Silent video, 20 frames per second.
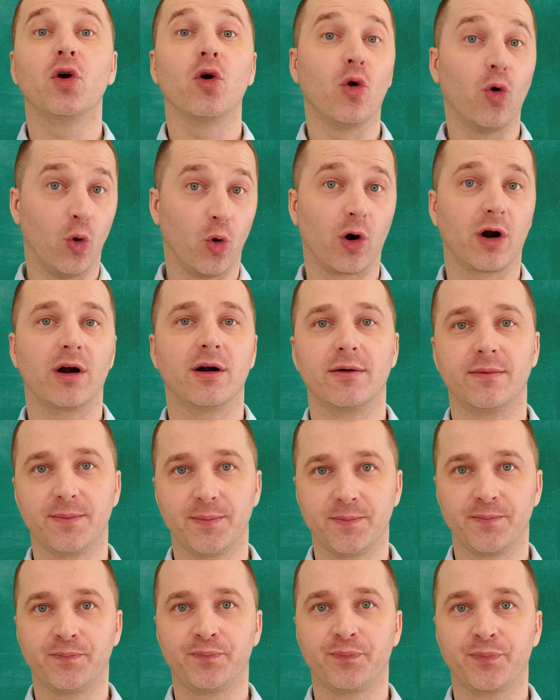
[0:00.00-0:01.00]
Or,
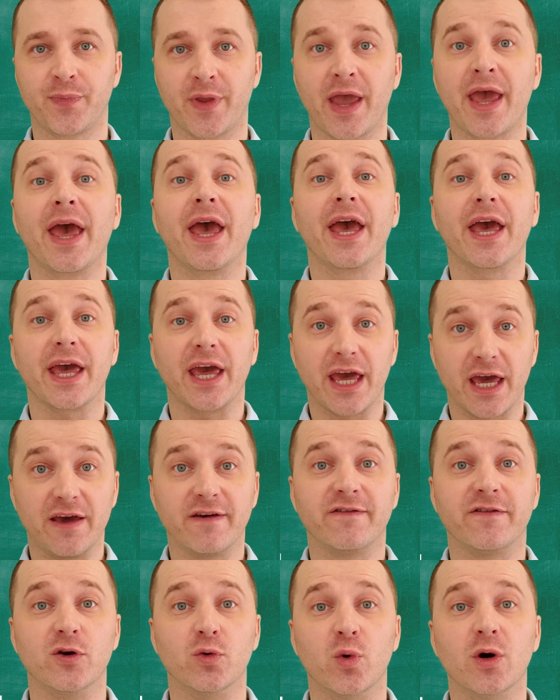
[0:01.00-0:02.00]

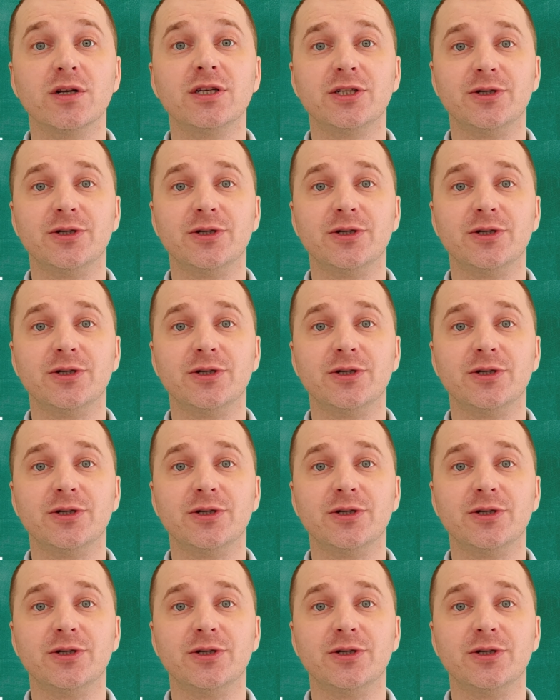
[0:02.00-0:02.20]
if you want